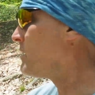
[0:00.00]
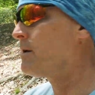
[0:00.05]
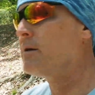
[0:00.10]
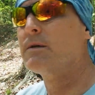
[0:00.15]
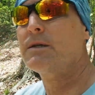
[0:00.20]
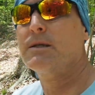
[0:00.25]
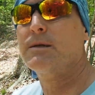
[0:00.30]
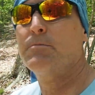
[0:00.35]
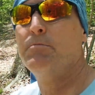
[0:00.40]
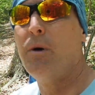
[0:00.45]

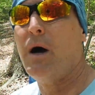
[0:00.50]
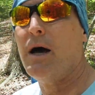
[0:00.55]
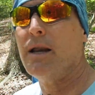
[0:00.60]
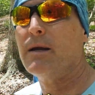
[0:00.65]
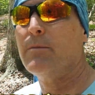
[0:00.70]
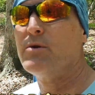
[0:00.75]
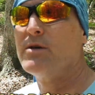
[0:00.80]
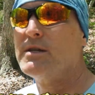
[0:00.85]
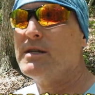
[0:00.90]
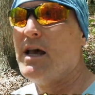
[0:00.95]
spot
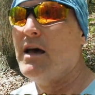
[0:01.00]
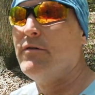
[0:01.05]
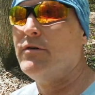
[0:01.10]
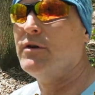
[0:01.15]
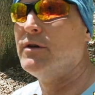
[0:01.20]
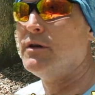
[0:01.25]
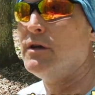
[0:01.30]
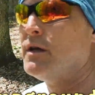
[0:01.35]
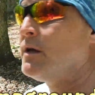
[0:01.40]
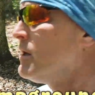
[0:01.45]
number
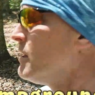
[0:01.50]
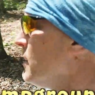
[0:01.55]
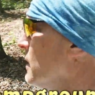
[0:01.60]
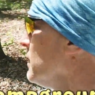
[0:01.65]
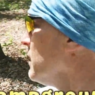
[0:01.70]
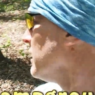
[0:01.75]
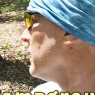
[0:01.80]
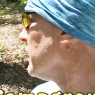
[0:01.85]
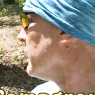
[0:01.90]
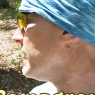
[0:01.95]
7.
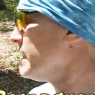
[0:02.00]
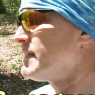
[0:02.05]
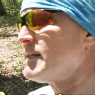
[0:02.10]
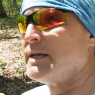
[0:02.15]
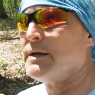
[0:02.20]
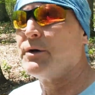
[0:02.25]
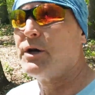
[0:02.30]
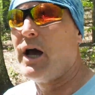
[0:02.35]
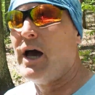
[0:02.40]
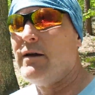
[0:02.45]
It's
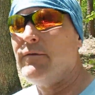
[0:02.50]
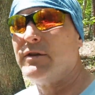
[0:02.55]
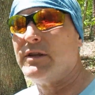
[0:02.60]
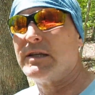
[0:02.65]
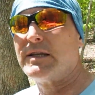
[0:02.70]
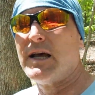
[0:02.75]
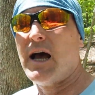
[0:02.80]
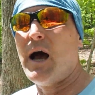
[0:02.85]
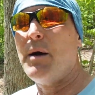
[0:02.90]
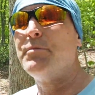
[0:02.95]
kind of at
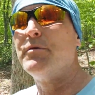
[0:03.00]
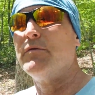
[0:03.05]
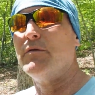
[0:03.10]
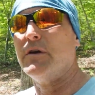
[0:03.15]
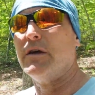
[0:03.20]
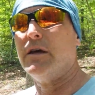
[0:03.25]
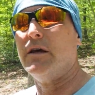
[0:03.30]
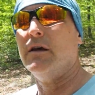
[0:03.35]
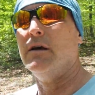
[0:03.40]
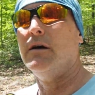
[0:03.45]
the top of
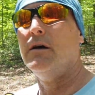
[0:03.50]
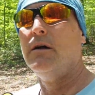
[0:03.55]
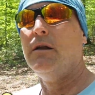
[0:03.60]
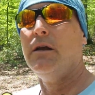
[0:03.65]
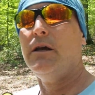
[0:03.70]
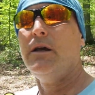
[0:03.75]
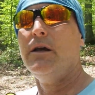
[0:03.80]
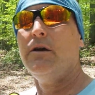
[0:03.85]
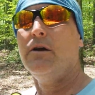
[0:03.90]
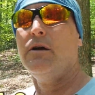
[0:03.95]
the hill
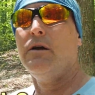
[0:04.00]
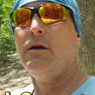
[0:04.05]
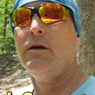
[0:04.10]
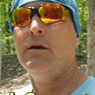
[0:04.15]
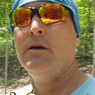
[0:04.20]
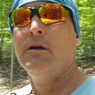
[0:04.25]
here.